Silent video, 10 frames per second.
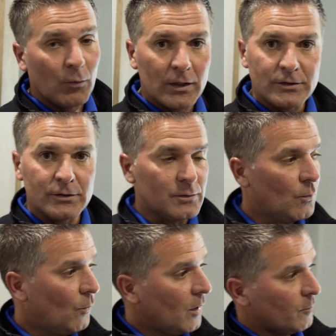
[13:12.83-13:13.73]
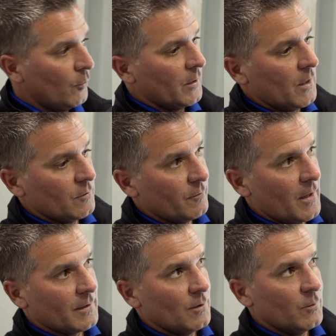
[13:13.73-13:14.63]
wanted to, one, point out the
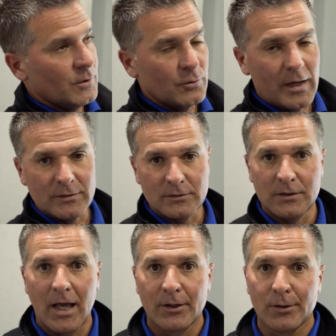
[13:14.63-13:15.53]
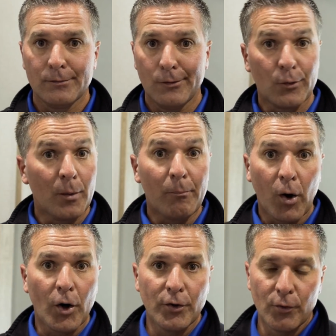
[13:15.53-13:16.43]
fact that we do have a slider or a
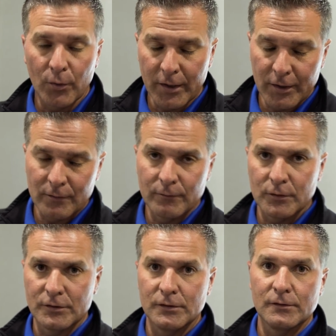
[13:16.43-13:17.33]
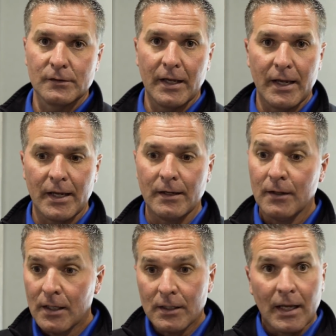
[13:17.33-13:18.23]
barn door here versus a
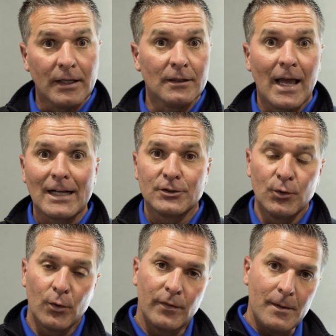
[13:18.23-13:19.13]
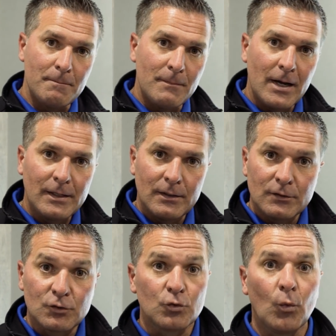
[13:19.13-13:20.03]
latch door that might
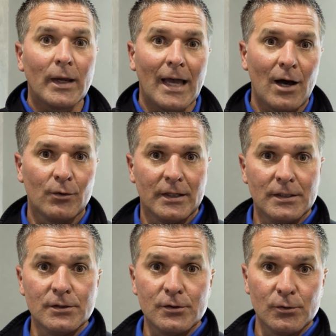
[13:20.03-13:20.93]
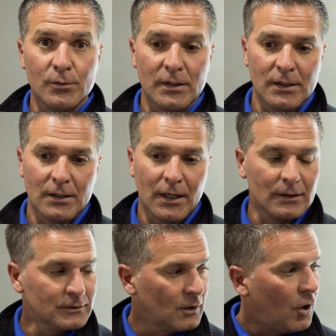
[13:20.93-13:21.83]
swing out into
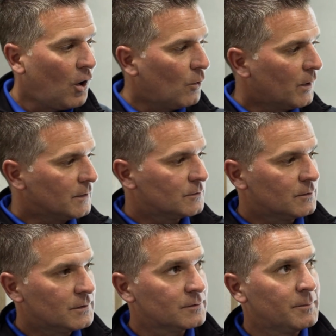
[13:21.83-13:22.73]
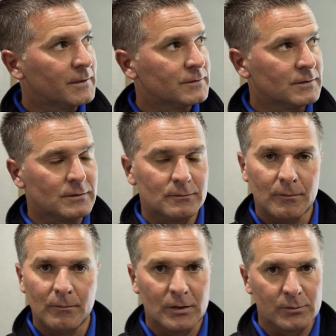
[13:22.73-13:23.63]
the hallway. So this makes it
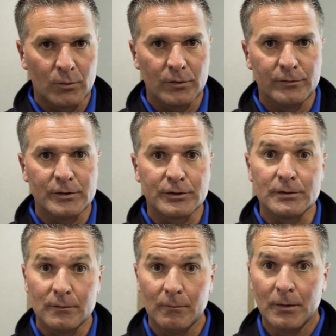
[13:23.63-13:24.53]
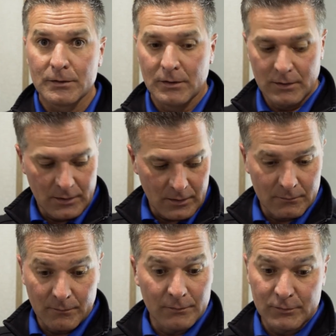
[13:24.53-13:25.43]
much more efficient,
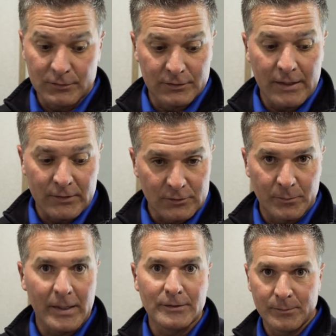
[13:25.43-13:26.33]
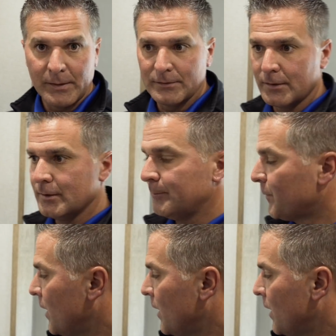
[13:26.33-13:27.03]
saving space basically.